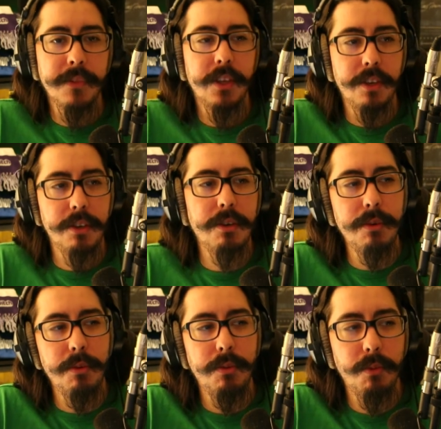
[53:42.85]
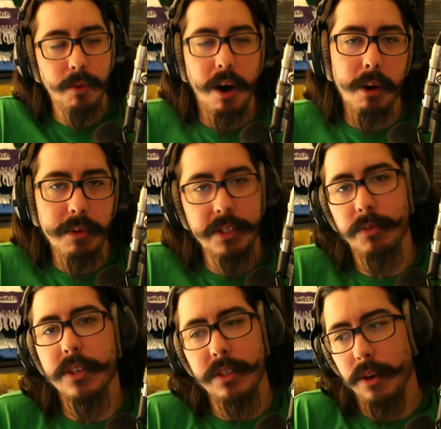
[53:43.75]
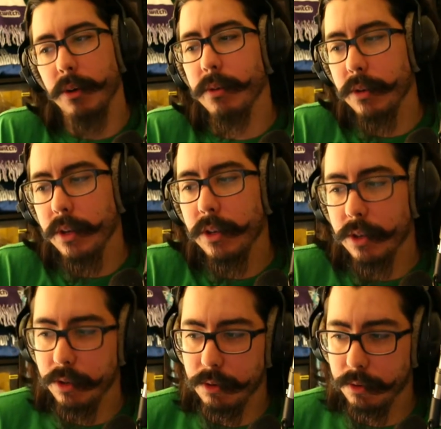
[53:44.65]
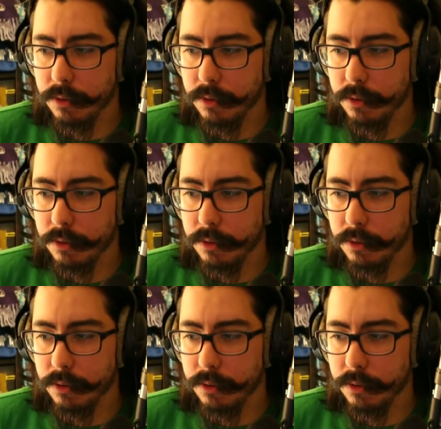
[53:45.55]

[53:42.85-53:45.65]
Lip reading: you always want to own you.